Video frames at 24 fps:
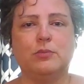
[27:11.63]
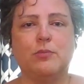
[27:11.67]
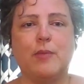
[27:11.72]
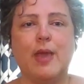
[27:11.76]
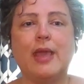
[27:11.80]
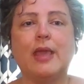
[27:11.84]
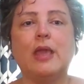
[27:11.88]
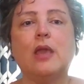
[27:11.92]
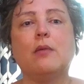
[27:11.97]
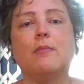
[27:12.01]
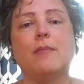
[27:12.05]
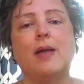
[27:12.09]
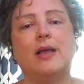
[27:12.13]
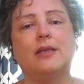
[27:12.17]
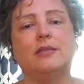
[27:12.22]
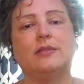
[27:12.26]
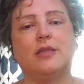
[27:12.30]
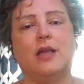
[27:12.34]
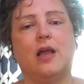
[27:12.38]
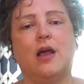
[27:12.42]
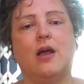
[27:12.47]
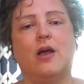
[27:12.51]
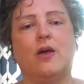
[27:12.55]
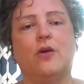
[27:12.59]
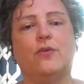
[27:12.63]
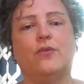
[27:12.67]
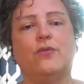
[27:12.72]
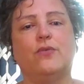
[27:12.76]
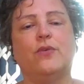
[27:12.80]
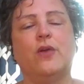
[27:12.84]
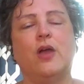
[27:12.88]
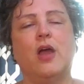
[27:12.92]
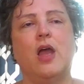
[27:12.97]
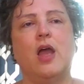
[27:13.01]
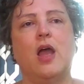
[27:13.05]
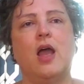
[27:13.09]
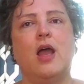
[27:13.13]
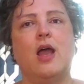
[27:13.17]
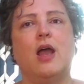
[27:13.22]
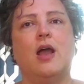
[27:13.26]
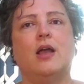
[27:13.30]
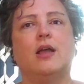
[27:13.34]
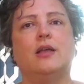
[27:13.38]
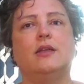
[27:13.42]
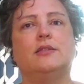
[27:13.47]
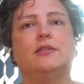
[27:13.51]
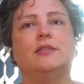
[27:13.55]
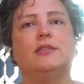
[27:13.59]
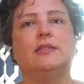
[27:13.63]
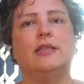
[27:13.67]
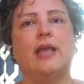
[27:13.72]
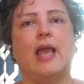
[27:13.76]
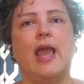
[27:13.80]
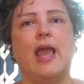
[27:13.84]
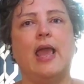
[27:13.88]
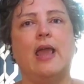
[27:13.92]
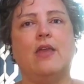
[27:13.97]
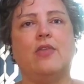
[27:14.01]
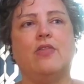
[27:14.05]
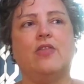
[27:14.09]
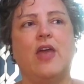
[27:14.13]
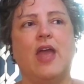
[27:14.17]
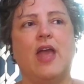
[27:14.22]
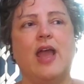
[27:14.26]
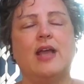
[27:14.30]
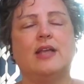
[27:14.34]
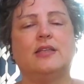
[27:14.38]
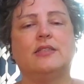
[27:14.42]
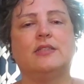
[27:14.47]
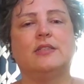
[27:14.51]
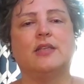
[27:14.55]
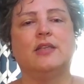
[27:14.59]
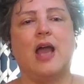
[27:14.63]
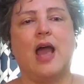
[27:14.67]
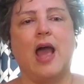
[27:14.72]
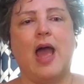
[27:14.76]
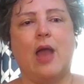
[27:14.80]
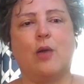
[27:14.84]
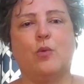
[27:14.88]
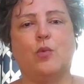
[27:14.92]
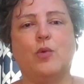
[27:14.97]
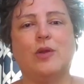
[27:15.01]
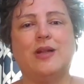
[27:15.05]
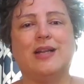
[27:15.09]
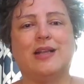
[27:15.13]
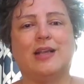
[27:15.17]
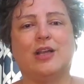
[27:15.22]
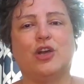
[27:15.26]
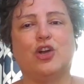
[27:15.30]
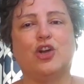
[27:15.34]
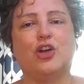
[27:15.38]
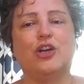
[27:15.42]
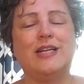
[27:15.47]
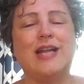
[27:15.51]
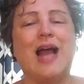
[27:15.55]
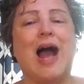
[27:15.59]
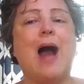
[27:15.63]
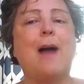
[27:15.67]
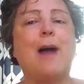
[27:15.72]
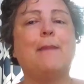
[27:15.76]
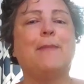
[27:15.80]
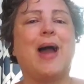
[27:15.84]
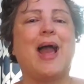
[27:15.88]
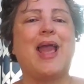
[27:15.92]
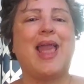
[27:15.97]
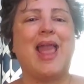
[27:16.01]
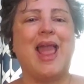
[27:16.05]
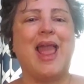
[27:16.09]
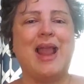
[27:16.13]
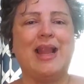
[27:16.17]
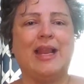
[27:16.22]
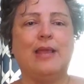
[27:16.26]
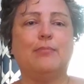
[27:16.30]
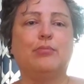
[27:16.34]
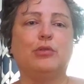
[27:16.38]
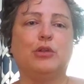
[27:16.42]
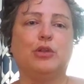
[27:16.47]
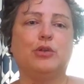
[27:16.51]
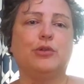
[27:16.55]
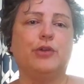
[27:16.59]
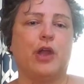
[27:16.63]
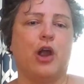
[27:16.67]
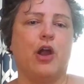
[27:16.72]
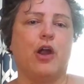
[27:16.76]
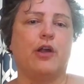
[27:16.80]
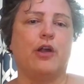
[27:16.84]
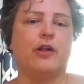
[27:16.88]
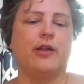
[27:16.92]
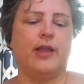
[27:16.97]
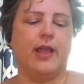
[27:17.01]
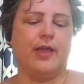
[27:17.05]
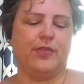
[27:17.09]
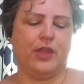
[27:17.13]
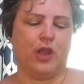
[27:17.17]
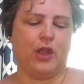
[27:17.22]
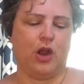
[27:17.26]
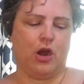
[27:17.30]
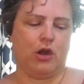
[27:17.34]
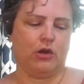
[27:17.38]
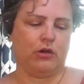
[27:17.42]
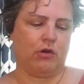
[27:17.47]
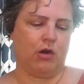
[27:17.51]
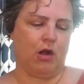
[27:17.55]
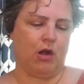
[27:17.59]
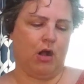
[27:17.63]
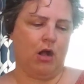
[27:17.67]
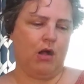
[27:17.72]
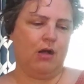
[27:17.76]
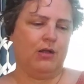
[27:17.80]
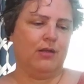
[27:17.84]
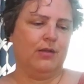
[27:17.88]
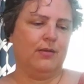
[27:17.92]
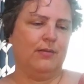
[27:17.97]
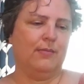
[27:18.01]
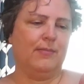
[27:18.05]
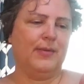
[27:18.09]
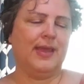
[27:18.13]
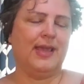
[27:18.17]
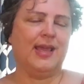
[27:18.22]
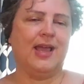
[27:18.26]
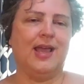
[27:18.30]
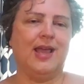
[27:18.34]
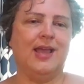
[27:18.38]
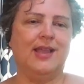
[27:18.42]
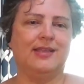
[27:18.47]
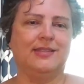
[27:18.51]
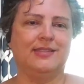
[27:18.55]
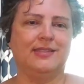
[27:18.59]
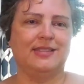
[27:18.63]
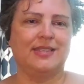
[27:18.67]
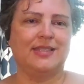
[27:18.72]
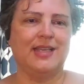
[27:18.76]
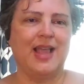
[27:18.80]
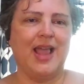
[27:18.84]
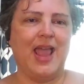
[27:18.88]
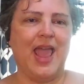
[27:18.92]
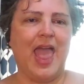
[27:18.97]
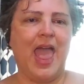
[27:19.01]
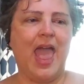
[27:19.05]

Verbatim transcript: was making myself say that I would could not buy any blue yarn at the yarn crawl because